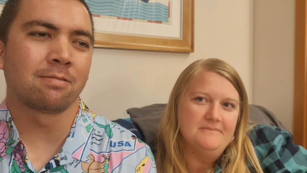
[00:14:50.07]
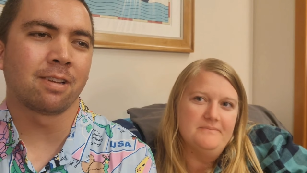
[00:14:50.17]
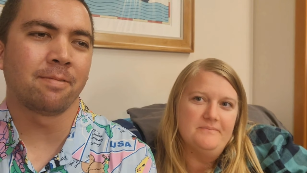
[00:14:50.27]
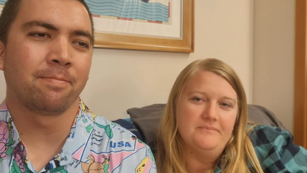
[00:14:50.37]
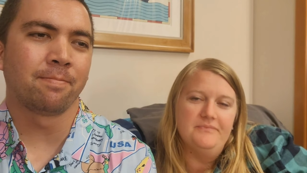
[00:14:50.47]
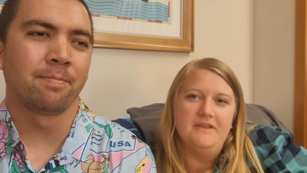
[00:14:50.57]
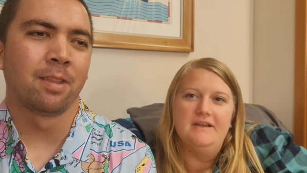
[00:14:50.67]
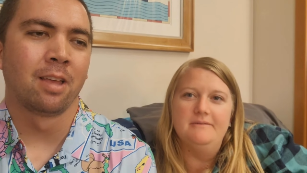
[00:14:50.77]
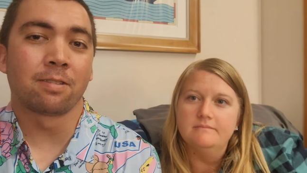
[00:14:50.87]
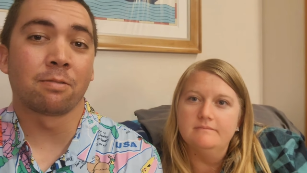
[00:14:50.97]
Speaker 1: right. Yeah.
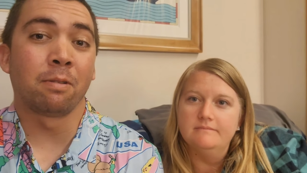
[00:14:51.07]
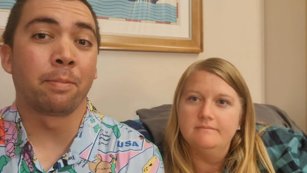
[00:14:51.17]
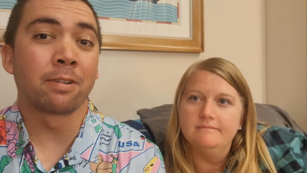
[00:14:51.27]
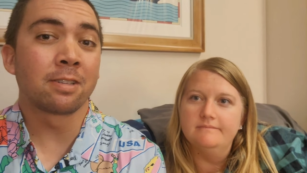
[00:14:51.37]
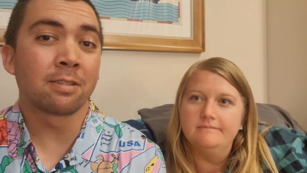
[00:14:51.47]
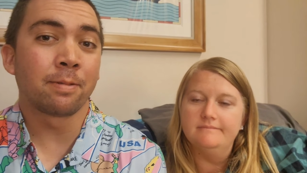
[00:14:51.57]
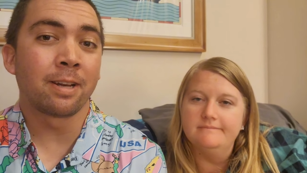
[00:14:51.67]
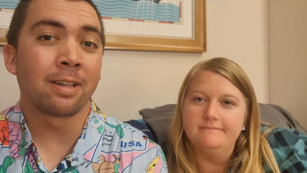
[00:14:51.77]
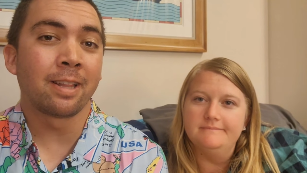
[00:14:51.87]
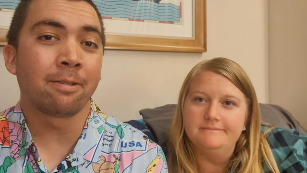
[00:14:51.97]
Since we
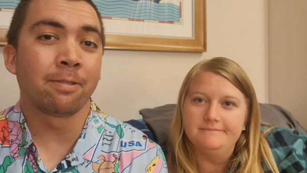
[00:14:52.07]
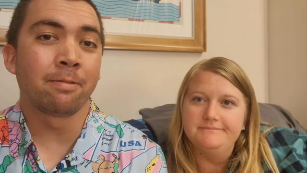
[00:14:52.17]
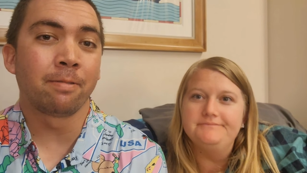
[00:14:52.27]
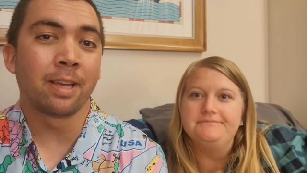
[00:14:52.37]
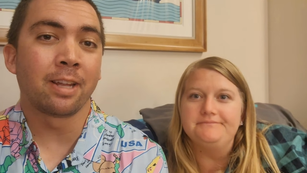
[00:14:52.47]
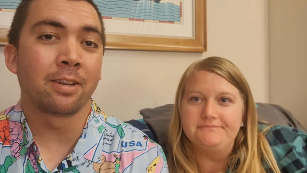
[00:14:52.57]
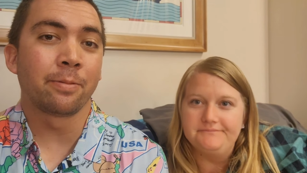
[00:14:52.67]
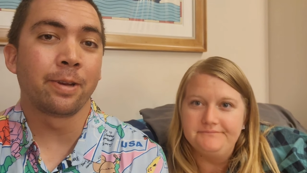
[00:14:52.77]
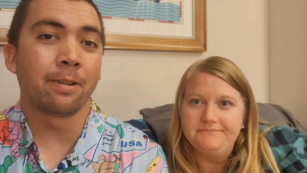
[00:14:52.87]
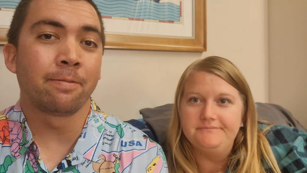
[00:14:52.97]
participated in that one, we had
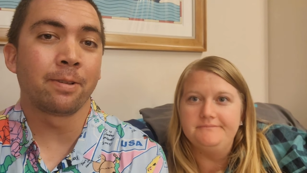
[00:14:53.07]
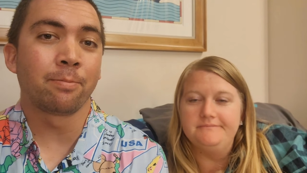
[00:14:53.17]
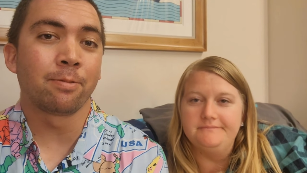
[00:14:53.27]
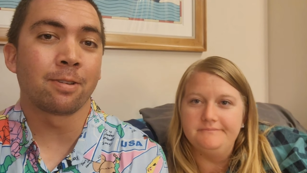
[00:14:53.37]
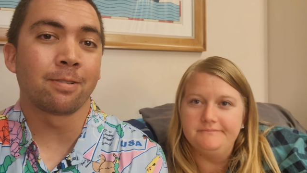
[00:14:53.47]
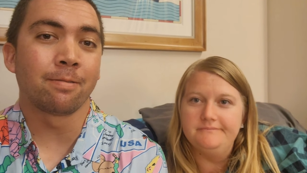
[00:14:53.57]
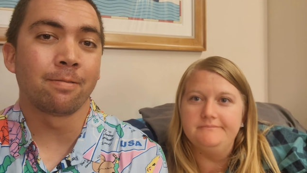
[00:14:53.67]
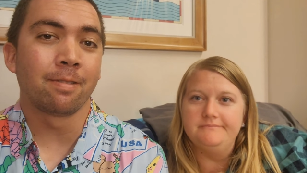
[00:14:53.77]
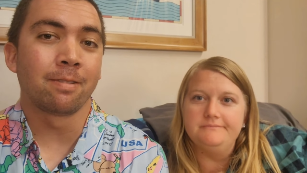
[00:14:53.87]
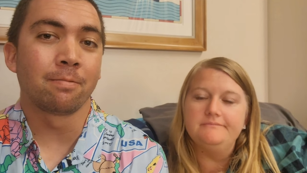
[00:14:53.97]
nobody to film, so
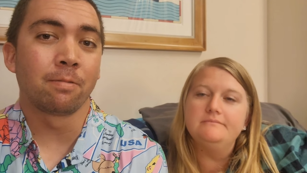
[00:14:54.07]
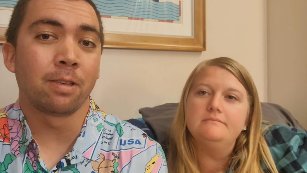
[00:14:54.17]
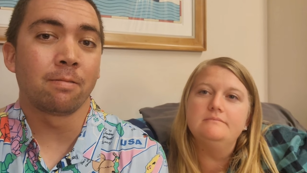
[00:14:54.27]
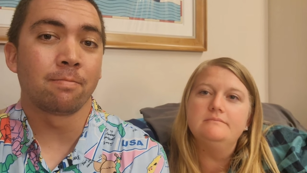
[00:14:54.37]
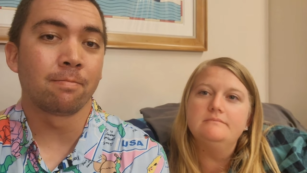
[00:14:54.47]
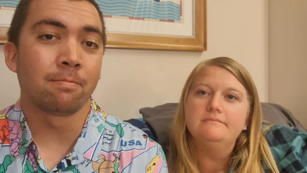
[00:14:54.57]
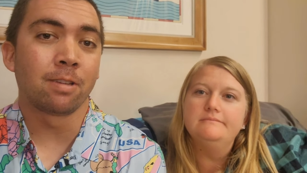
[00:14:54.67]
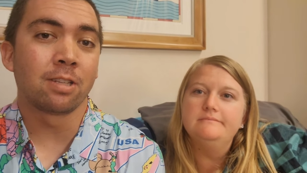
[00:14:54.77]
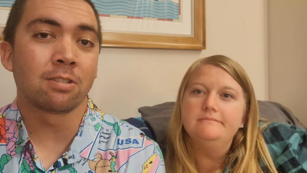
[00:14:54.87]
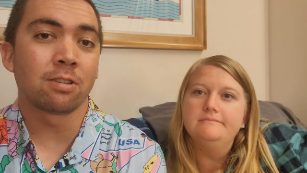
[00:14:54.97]
we
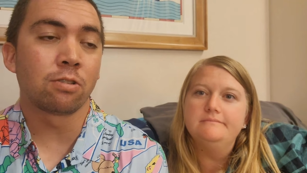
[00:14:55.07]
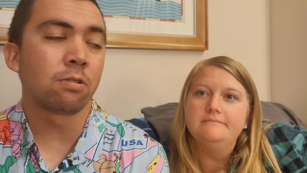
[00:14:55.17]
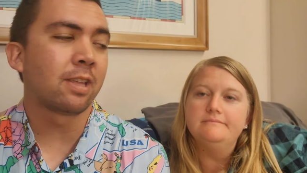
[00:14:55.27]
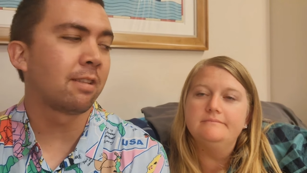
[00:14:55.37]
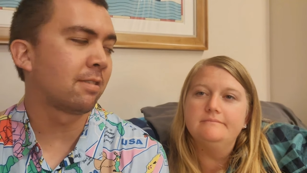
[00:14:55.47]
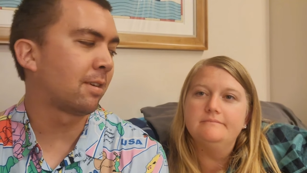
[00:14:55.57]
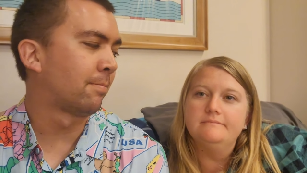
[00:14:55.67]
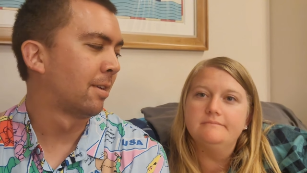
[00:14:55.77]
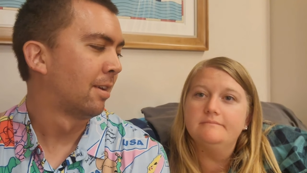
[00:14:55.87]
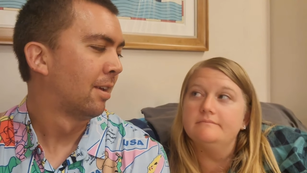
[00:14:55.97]
we just enjoyed that time.
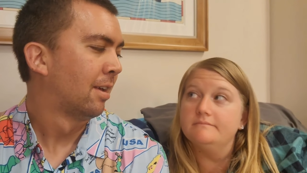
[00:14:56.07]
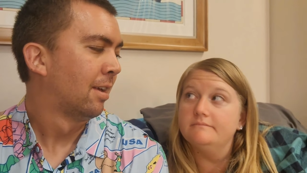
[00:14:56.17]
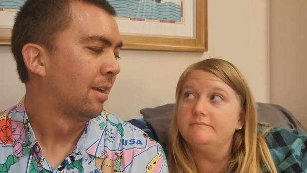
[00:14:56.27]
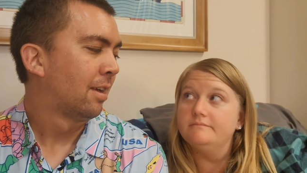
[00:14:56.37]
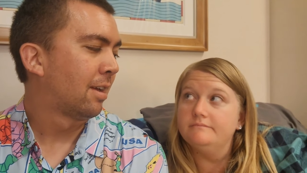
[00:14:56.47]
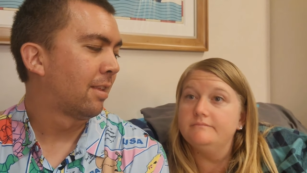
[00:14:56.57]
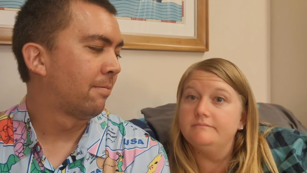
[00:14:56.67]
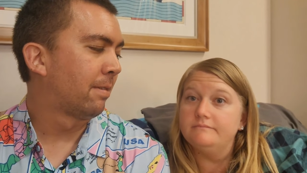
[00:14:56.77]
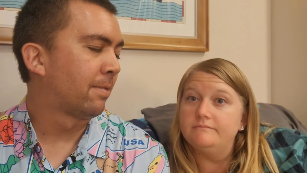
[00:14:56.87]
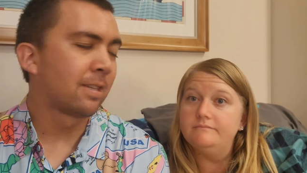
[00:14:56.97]
And then
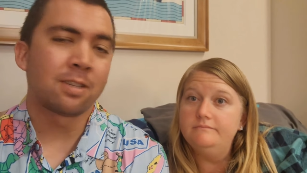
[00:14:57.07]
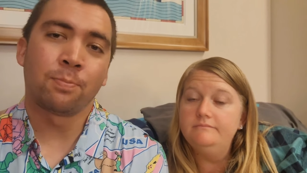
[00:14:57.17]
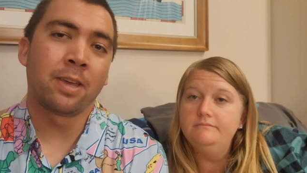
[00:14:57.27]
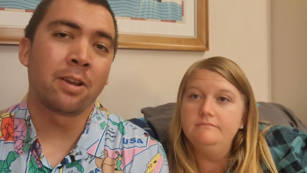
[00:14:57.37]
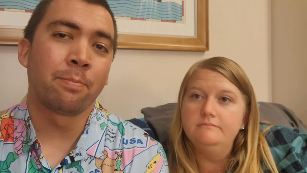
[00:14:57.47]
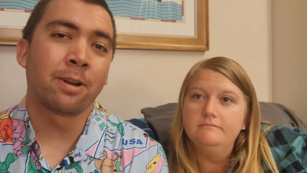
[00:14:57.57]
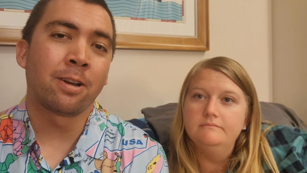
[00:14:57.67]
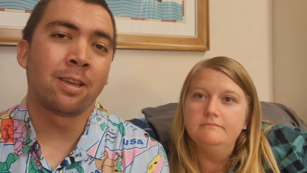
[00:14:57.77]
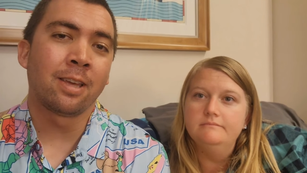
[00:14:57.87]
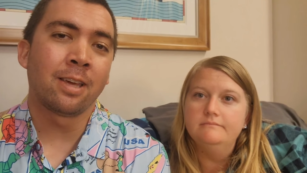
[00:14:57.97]
we watched Piano
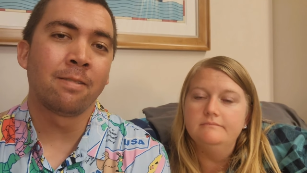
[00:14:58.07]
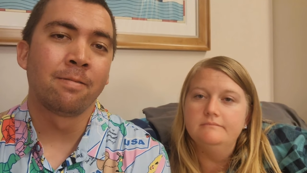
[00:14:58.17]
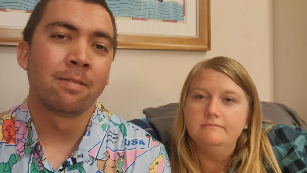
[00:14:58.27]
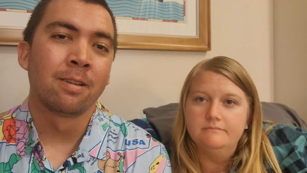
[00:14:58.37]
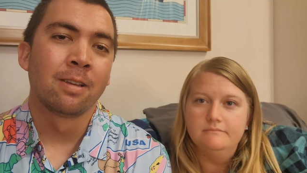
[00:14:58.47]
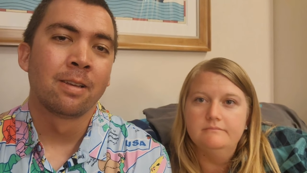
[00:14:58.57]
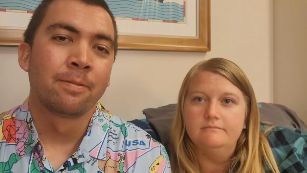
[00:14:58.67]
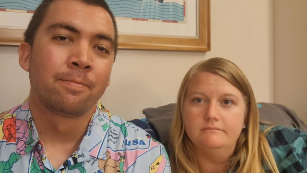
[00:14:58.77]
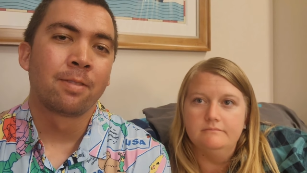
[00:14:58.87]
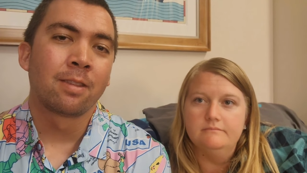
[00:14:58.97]
Party again,
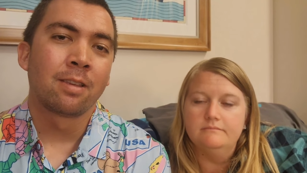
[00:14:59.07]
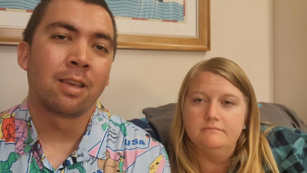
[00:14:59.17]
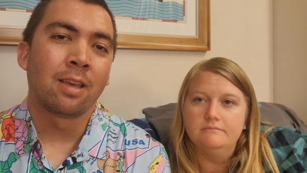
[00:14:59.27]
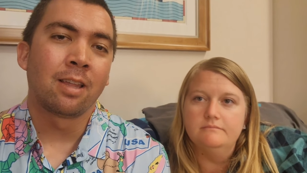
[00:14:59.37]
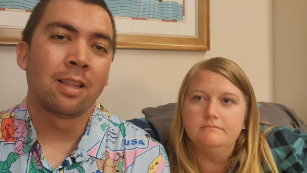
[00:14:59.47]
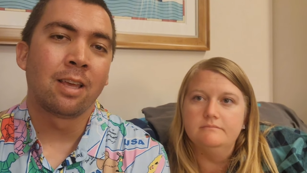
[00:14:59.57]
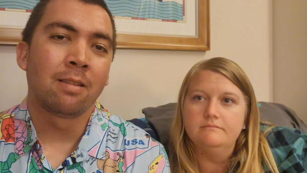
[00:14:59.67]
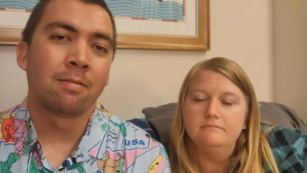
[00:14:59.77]
and they